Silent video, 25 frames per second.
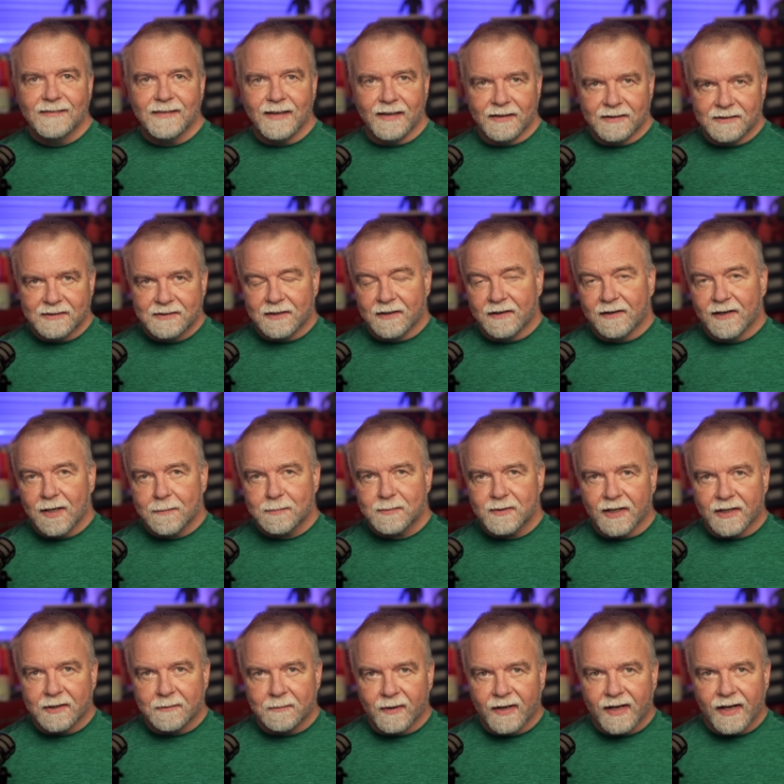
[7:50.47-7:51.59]
And startups
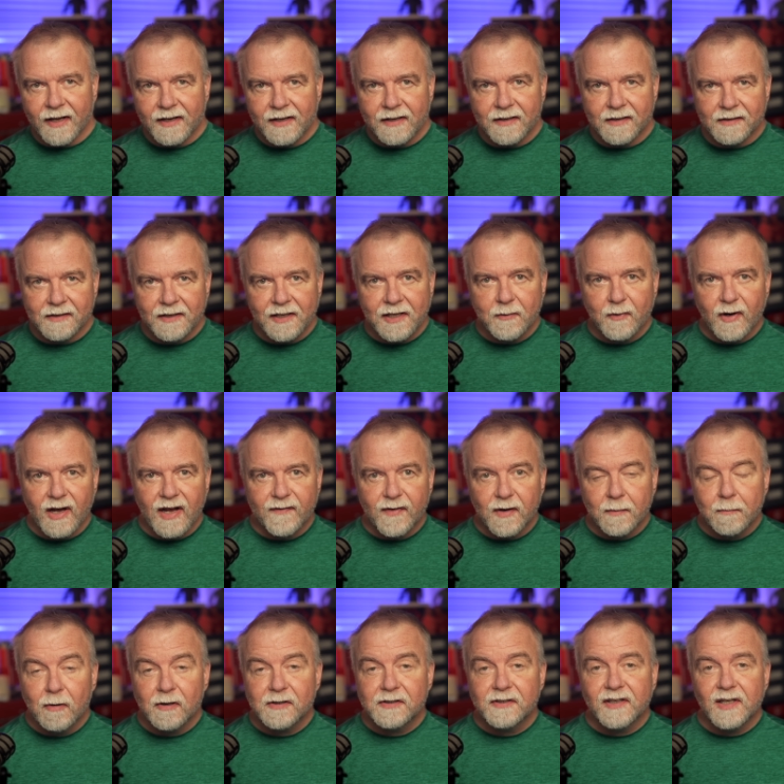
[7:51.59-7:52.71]
like Rigetti and D-Wave are
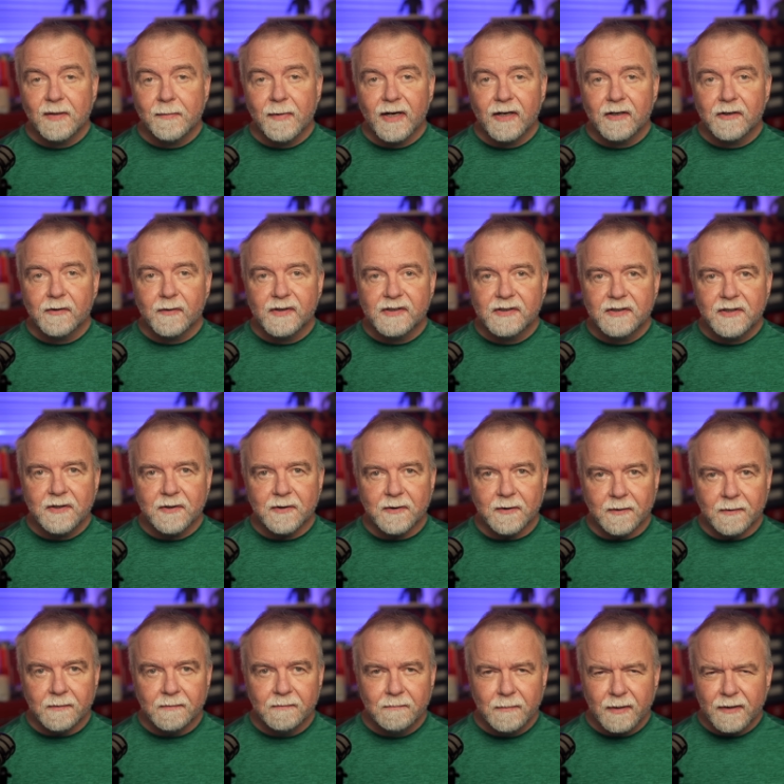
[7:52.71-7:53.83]
pushing the boundaries
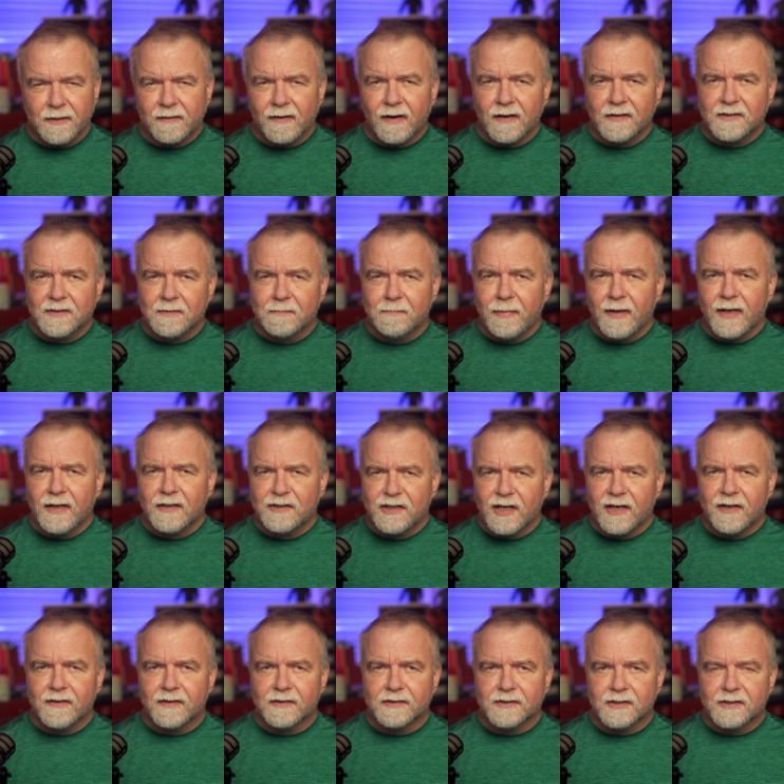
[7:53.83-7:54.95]
too, but there are some big
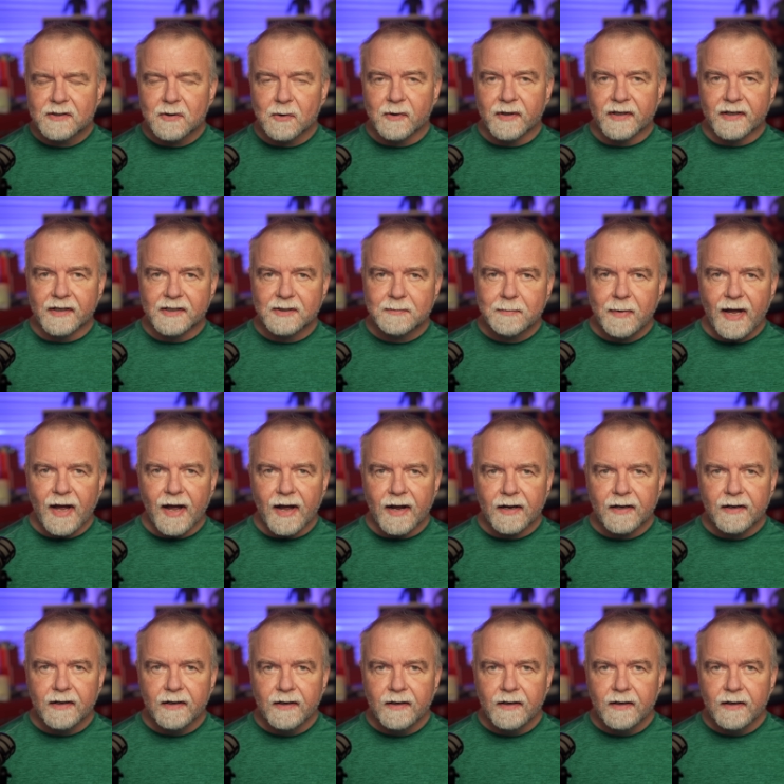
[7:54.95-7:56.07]
challenges holding us back.